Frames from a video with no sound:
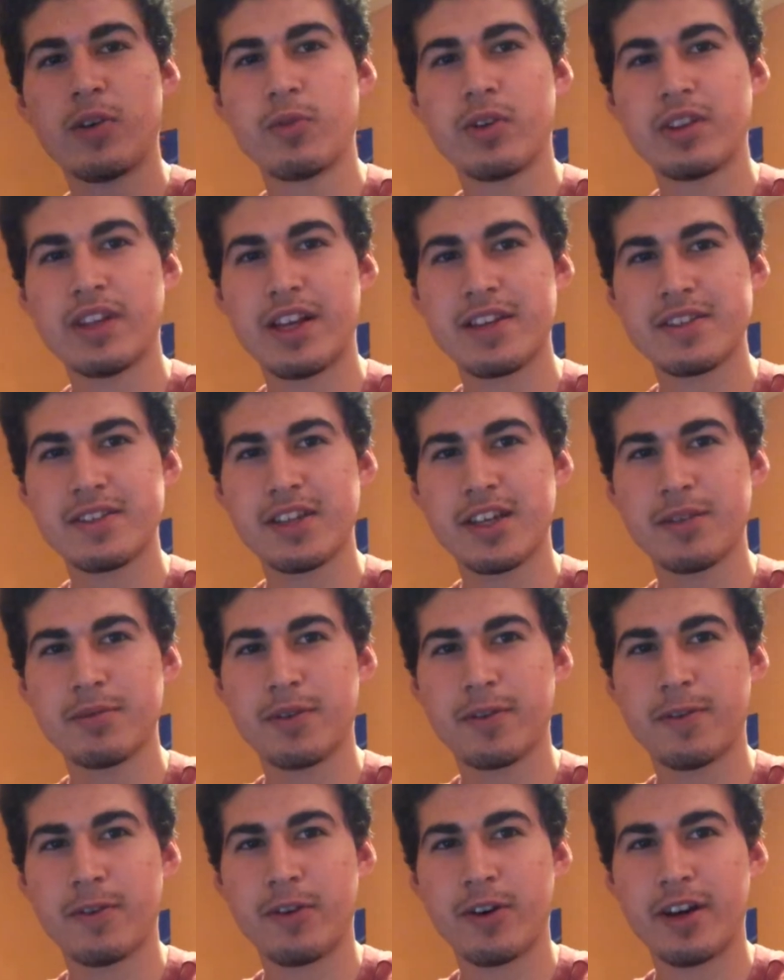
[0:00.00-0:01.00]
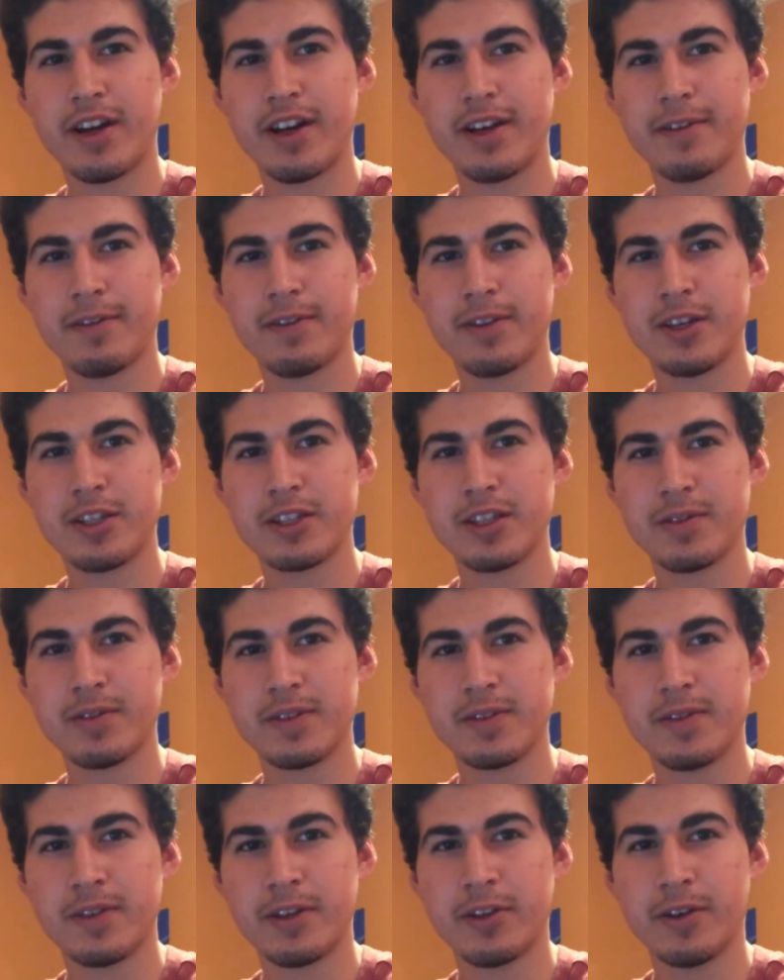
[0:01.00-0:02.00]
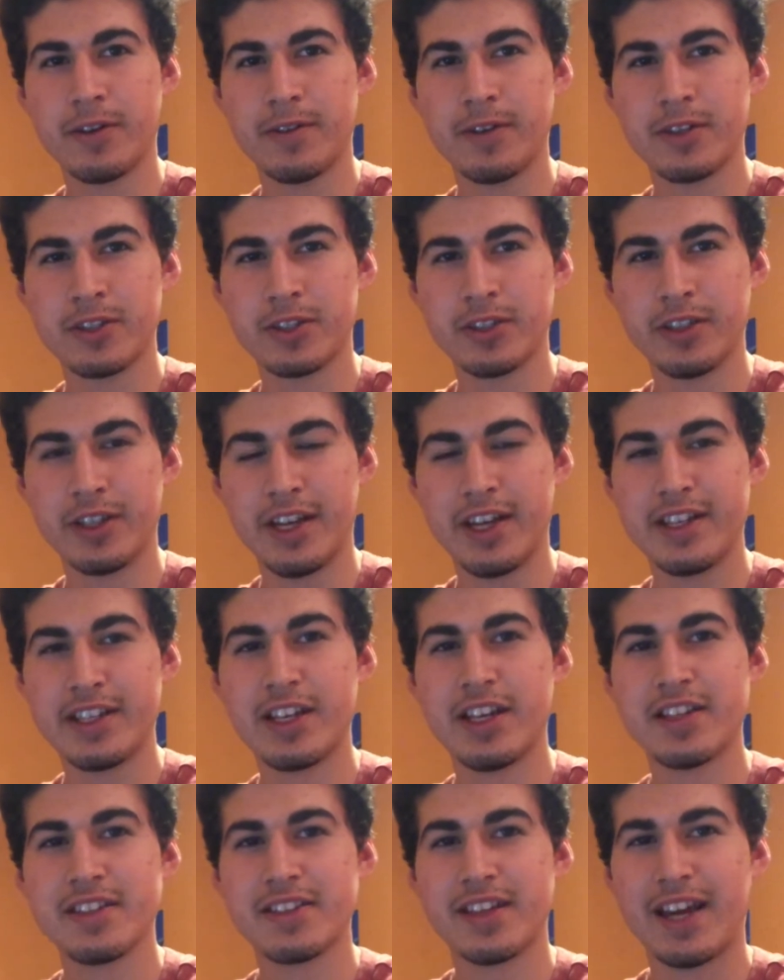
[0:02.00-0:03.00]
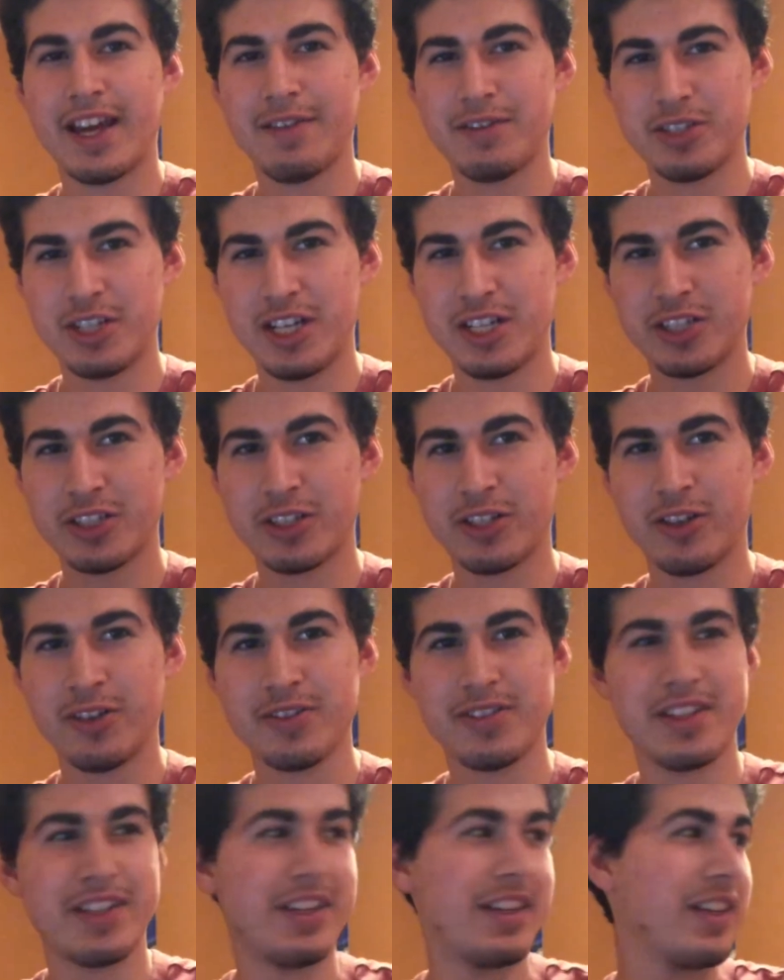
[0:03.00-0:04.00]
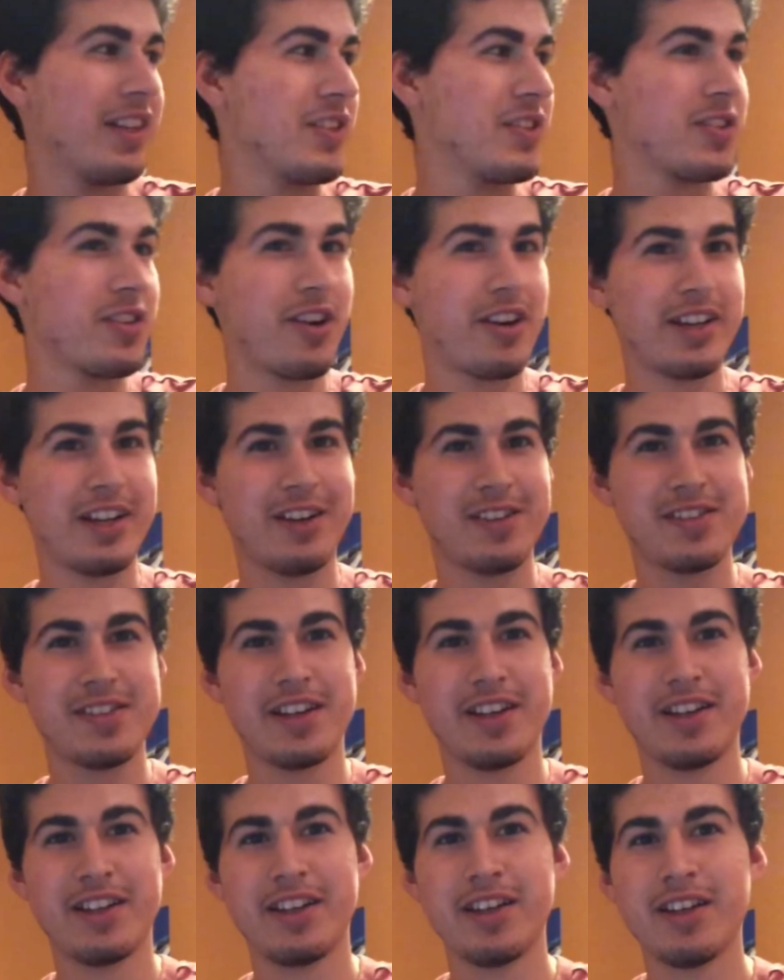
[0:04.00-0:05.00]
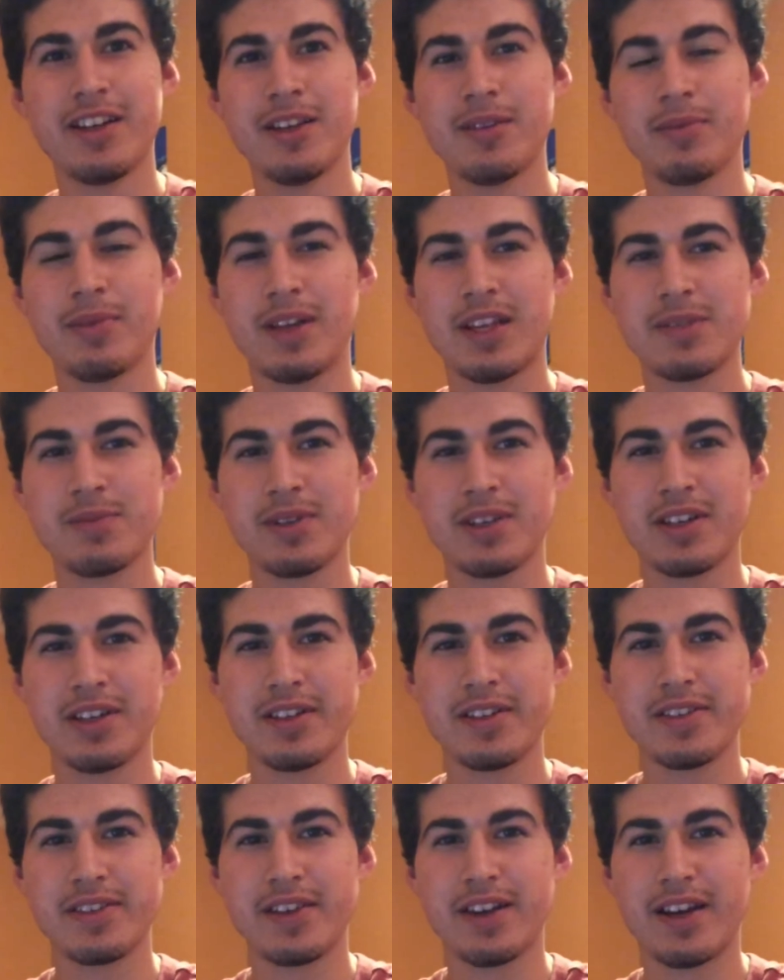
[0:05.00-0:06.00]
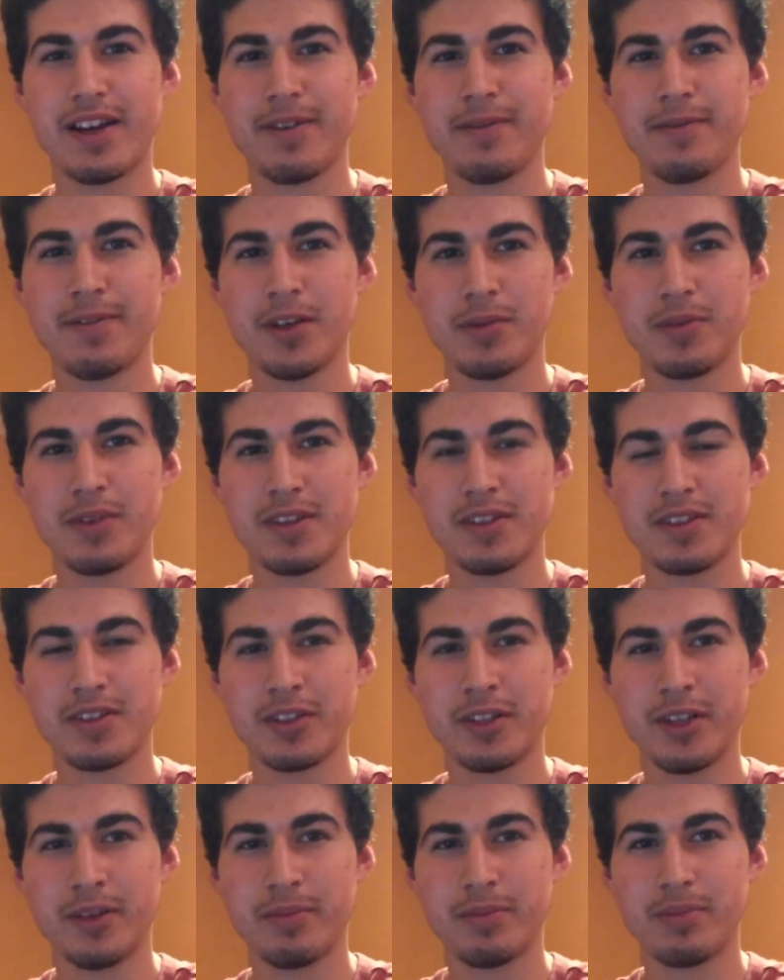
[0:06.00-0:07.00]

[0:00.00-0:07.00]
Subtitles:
last thing before I finish up this video officially. And yes, I have changed clothes and it is dark outside, but that's because I'm filming this clip